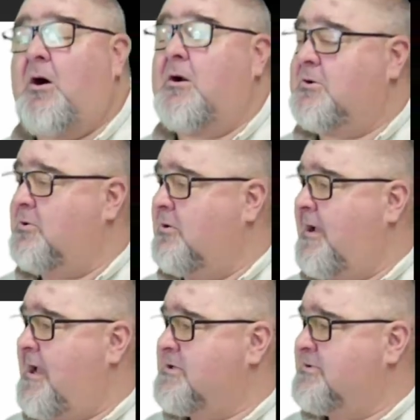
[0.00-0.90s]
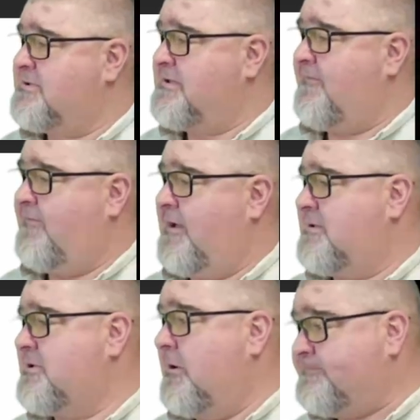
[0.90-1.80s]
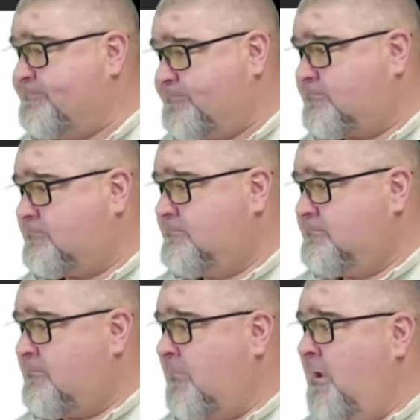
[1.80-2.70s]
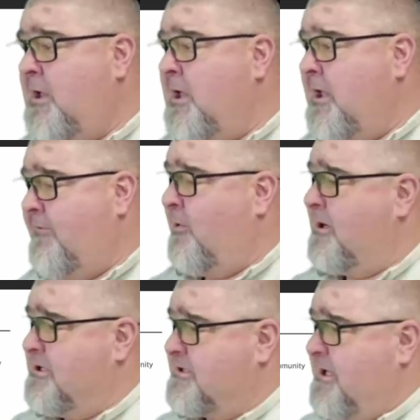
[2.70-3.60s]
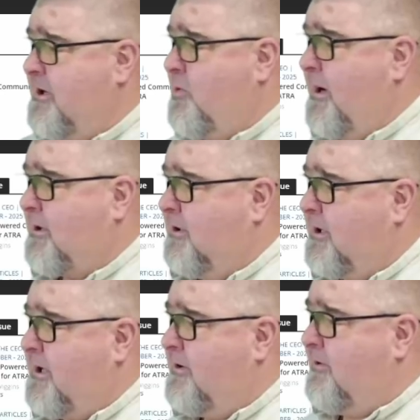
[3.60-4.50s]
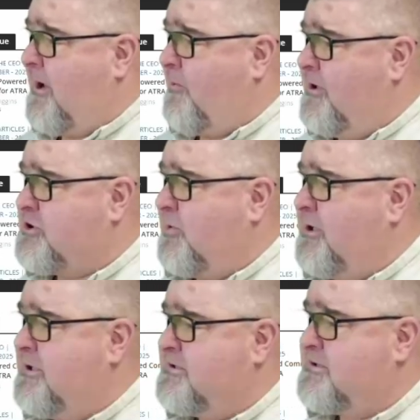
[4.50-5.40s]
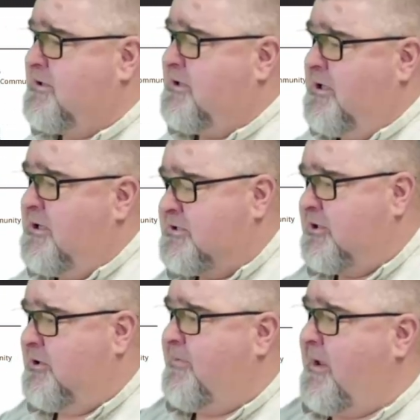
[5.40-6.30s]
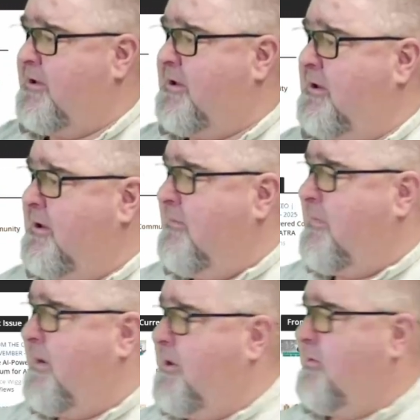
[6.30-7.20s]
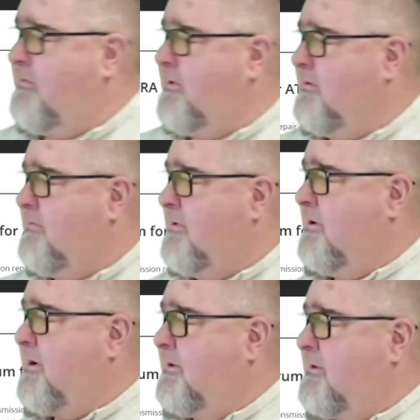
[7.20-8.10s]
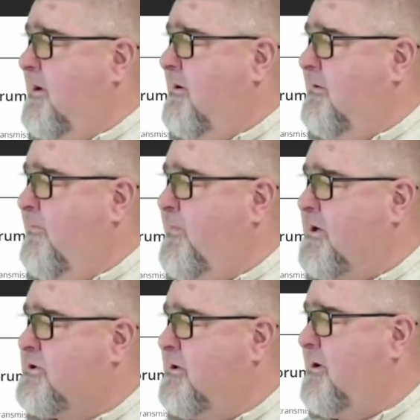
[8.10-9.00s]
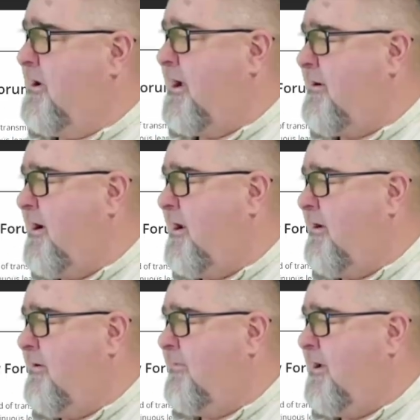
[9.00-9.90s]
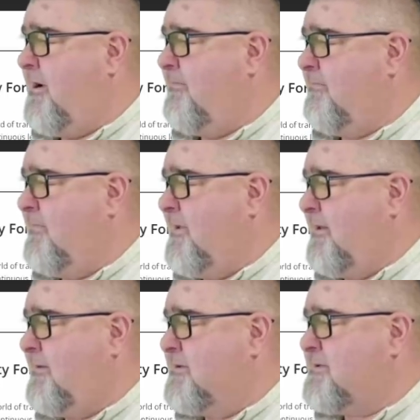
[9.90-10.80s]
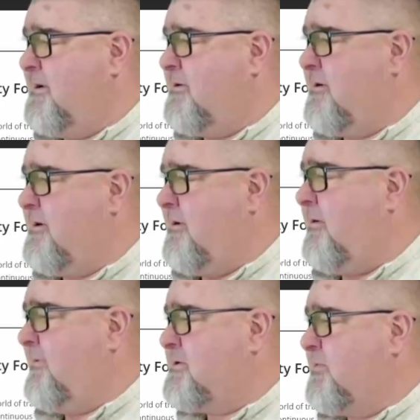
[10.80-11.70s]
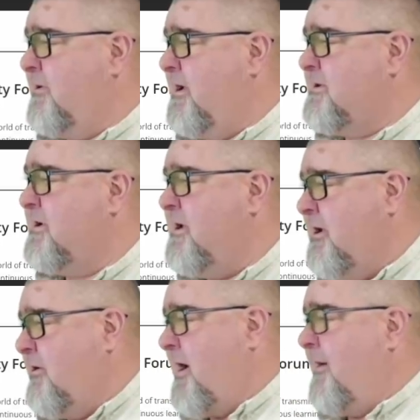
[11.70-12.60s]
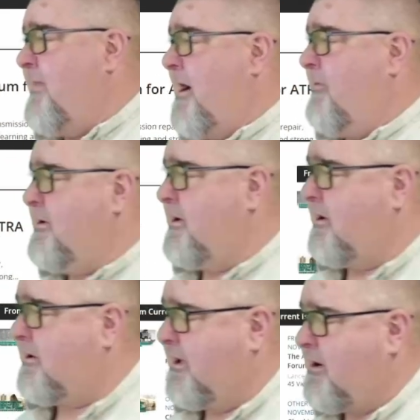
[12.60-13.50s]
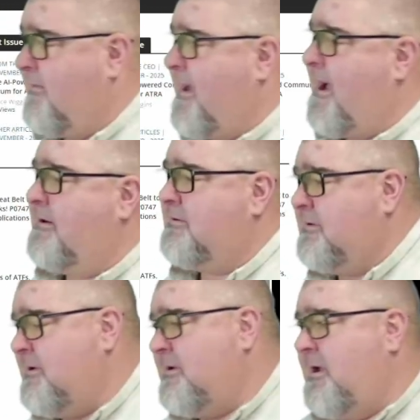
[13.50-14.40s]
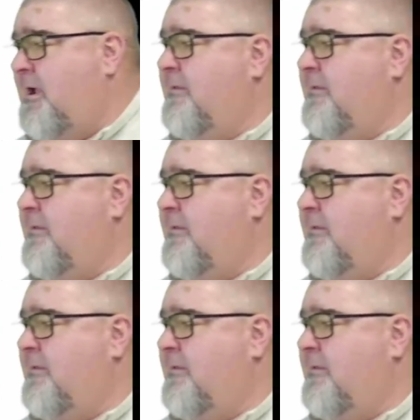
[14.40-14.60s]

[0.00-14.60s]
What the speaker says: article as you see fit. So if you want to just get a quick look at which ones, so maybe you look at the picture, you're like, no, that doesn't oh, this one does. Grab that one, you can click on that, and